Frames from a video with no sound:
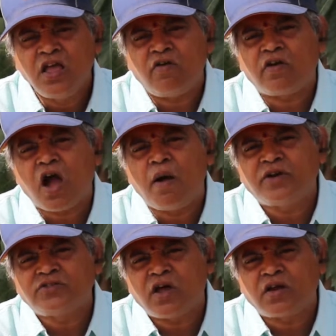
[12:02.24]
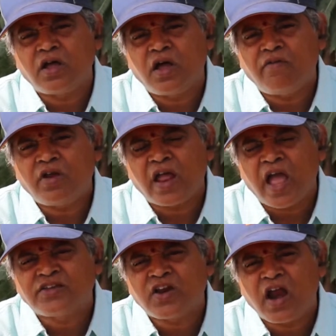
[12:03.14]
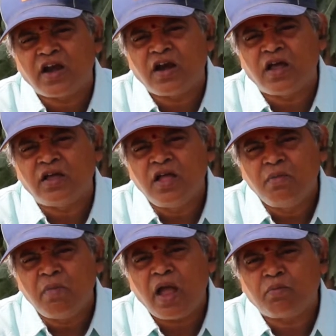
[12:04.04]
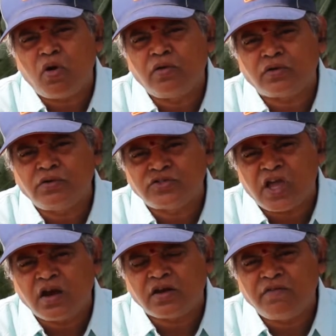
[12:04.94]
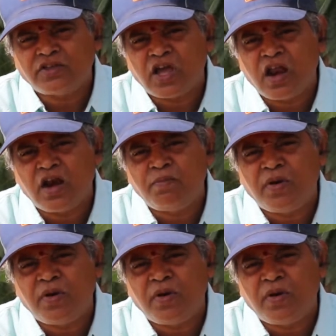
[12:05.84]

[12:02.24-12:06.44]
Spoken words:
Your comments are our extra added backbone to JRTV channel.